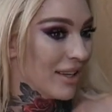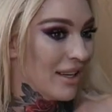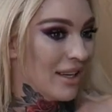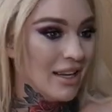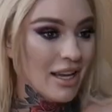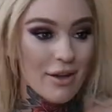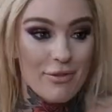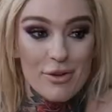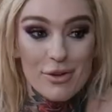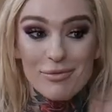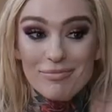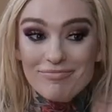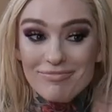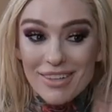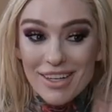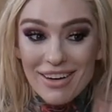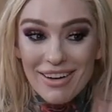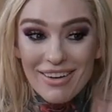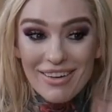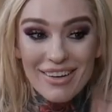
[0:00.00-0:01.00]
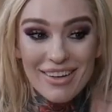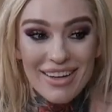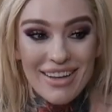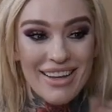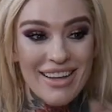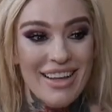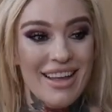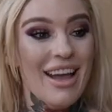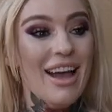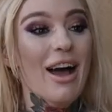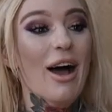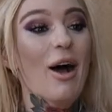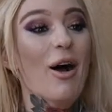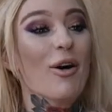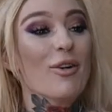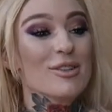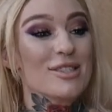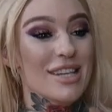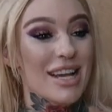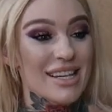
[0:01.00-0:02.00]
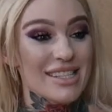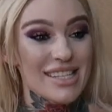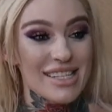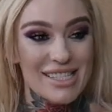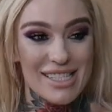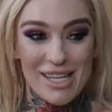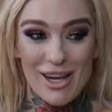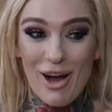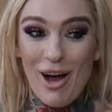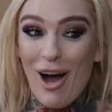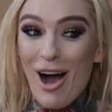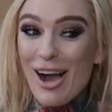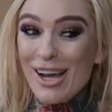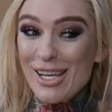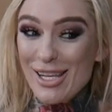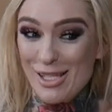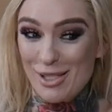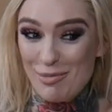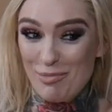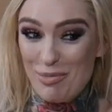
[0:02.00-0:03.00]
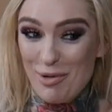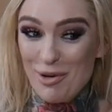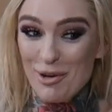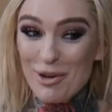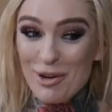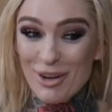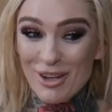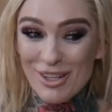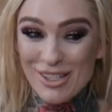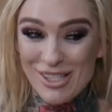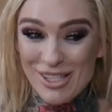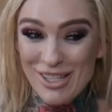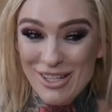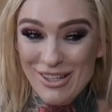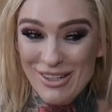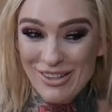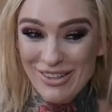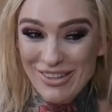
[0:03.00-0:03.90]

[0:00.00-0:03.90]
yeah, my husband plays hockey. It's oh, does he? So hockey is brutal too.